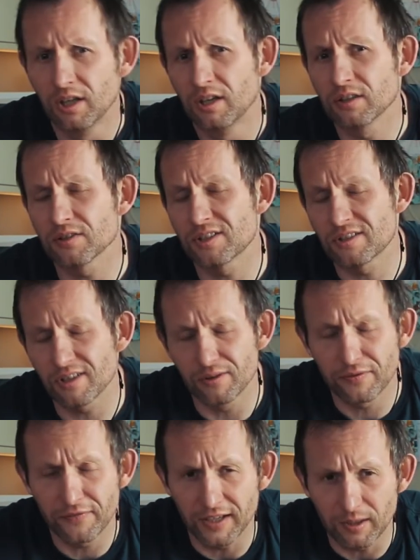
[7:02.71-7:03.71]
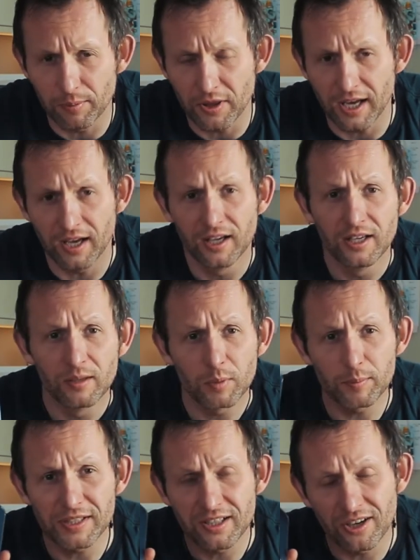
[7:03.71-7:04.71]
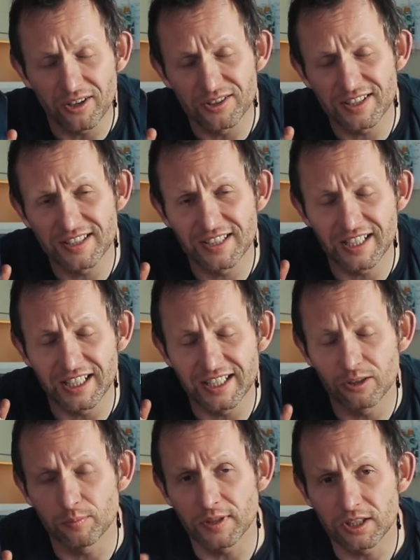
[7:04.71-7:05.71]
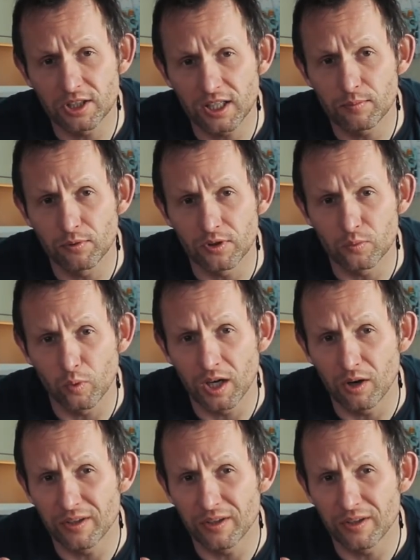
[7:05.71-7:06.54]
Got so fed up of that. But because this is a little bit cheaper as well,